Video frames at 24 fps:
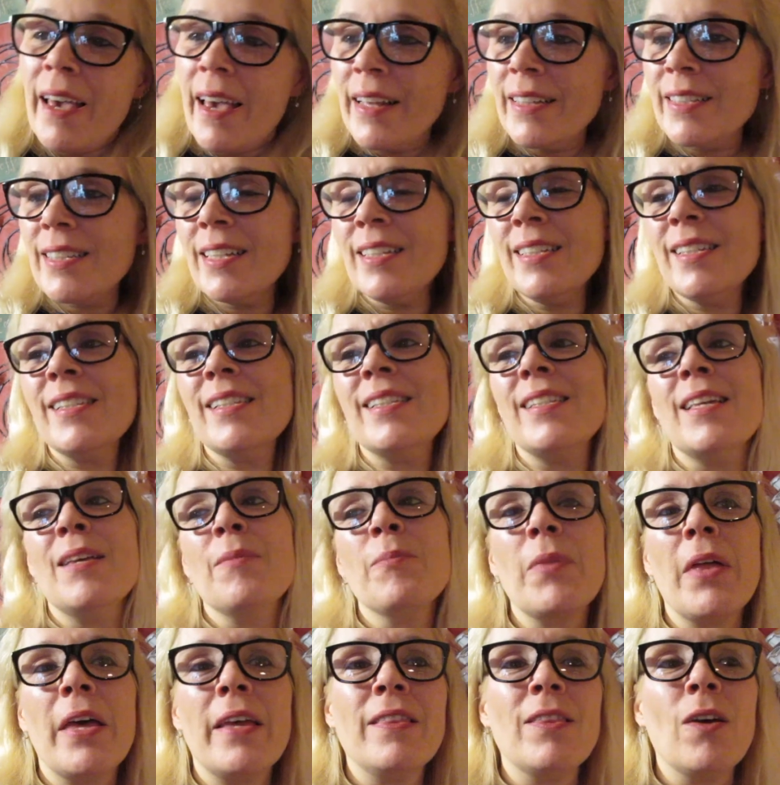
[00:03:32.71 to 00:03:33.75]
It didn't
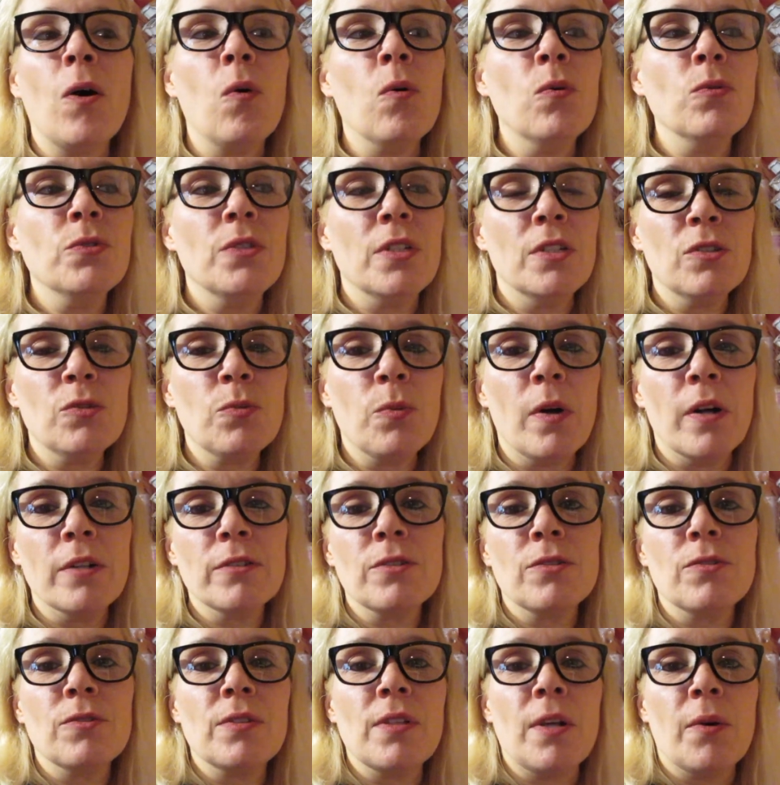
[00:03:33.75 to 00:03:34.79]
seem like the old
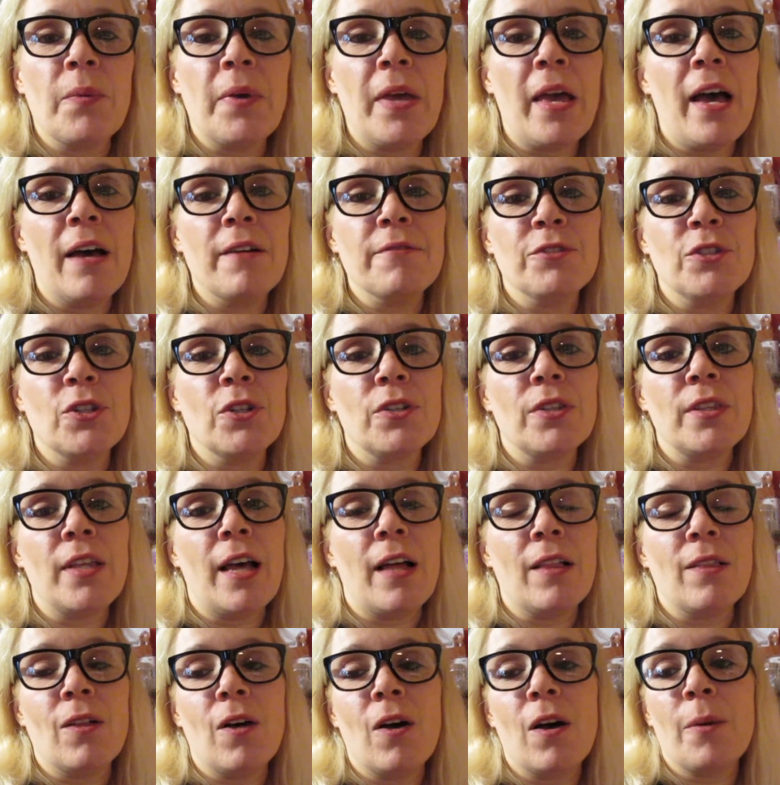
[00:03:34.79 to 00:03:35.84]
dishwashers that we have took
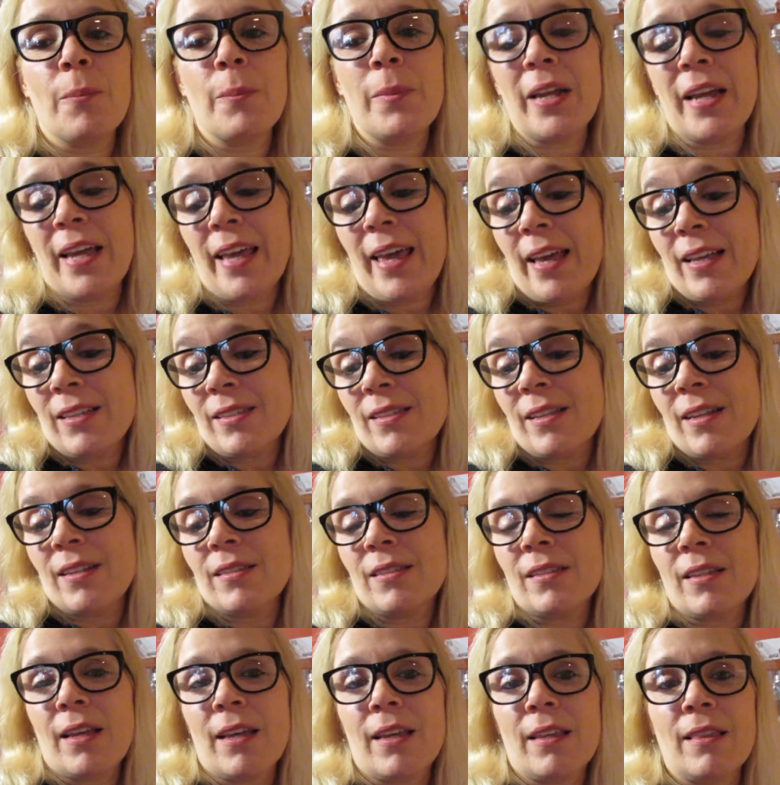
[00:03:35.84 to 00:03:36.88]
that long, but I guess
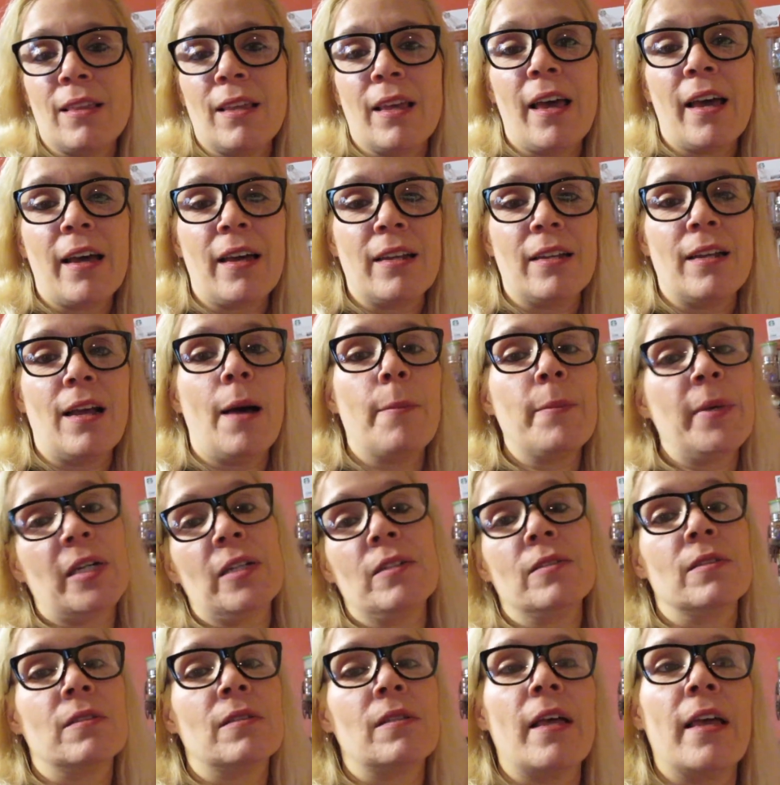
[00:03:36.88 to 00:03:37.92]
that's like the
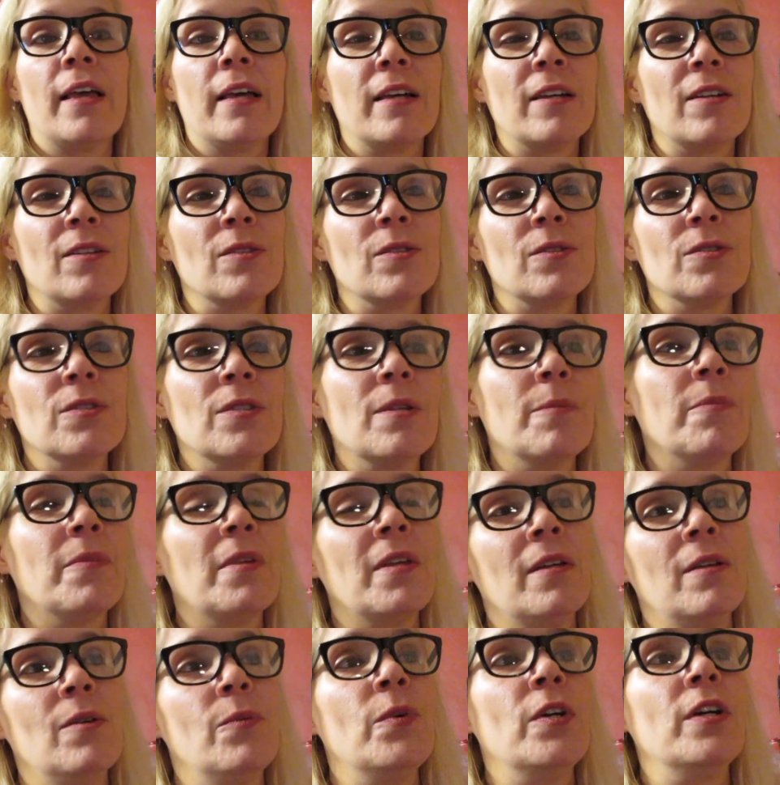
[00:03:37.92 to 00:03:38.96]
economical cycle or
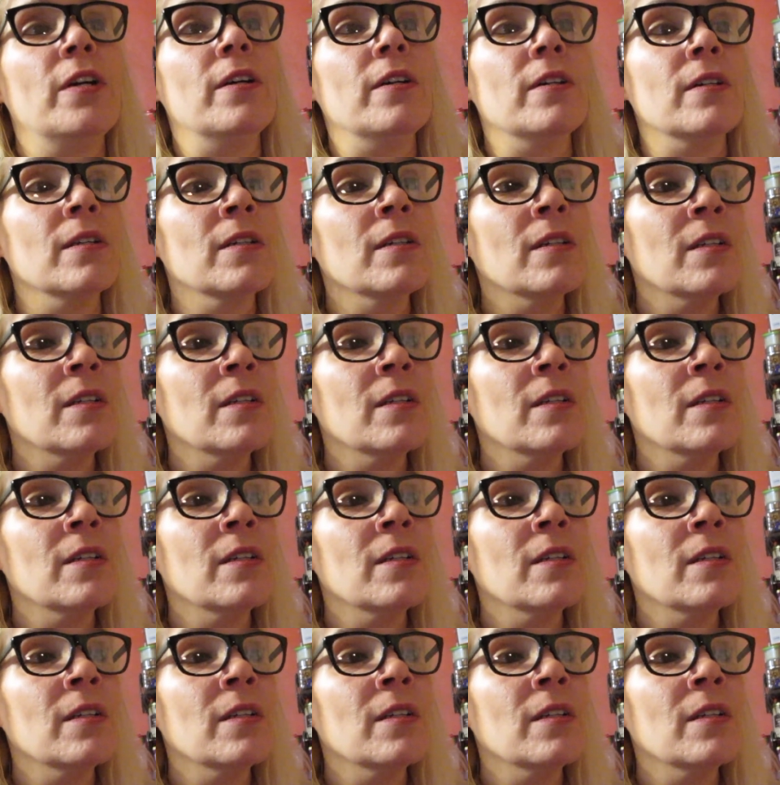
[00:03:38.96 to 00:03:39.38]
something where